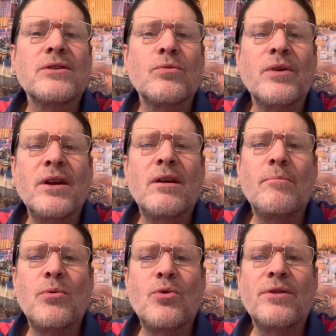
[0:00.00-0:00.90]
So get on
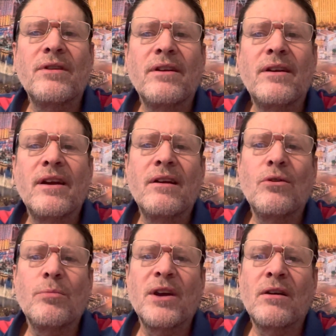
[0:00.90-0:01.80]
board today.
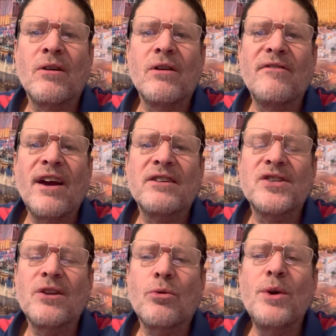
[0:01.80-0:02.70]
Another big card of
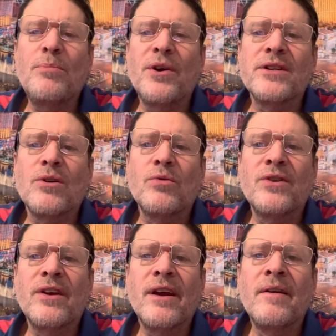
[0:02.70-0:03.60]
action. 3 plays go
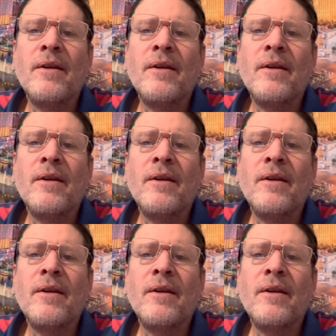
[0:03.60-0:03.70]
today.